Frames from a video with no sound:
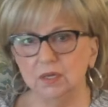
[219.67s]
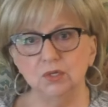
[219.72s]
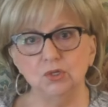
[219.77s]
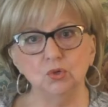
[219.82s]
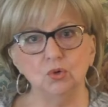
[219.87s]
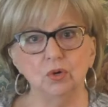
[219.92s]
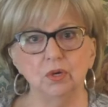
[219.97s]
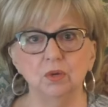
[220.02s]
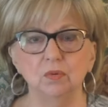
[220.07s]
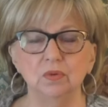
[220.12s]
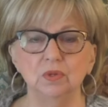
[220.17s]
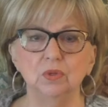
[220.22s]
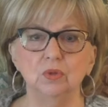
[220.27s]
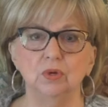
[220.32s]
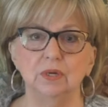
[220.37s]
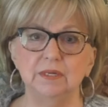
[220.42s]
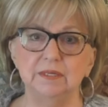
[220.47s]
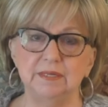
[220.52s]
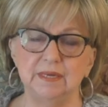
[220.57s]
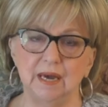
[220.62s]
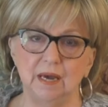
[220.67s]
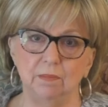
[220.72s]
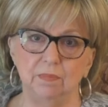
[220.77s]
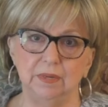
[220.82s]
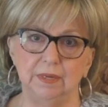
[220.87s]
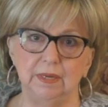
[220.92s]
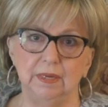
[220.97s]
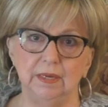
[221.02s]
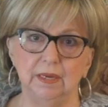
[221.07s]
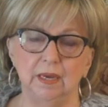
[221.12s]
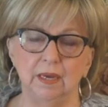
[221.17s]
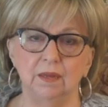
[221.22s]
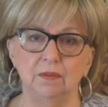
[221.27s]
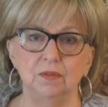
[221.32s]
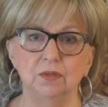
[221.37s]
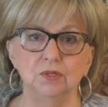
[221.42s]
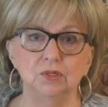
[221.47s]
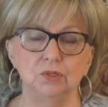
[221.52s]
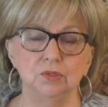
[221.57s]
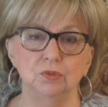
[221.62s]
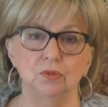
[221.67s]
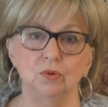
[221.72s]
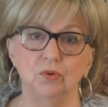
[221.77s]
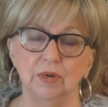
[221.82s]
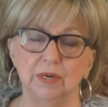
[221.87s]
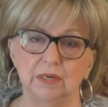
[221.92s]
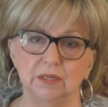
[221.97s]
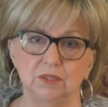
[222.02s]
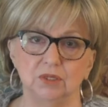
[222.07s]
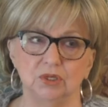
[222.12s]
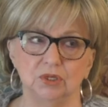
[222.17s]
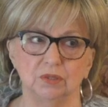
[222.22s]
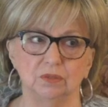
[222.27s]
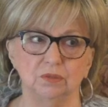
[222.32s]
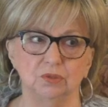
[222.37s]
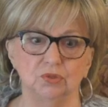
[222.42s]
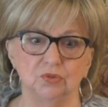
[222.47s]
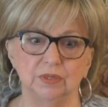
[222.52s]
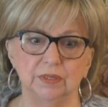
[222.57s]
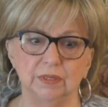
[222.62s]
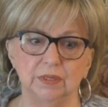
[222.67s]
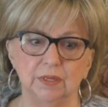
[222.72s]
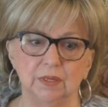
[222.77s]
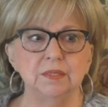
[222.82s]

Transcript: daughter-in-law Debbie and the two grandchildren.